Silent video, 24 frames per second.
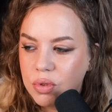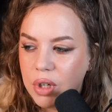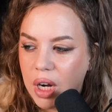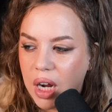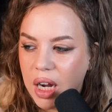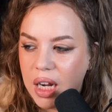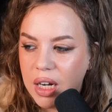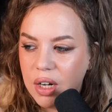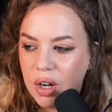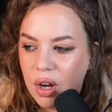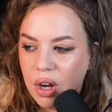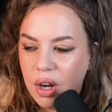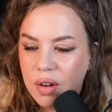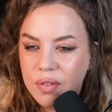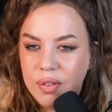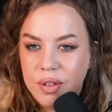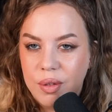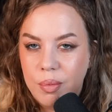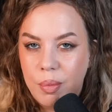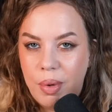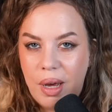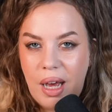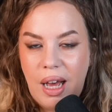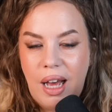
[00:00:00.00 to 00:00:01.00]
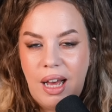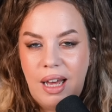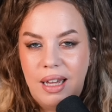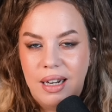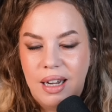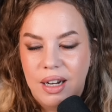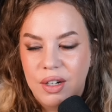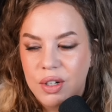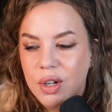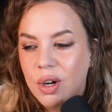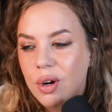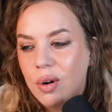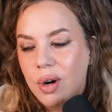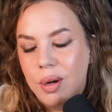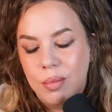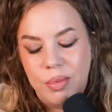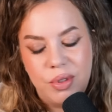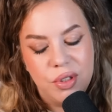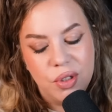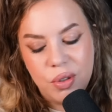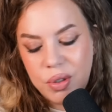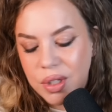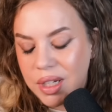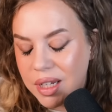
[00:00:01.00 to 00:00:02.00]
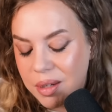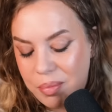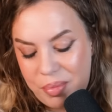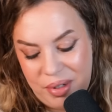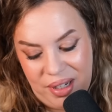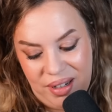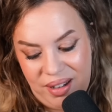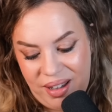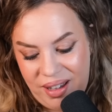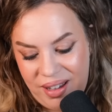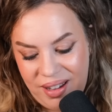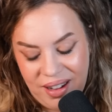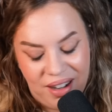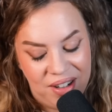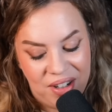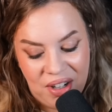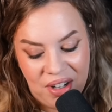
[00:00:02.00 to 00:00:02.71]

Right off the bat, I know I'm so nitpicky, I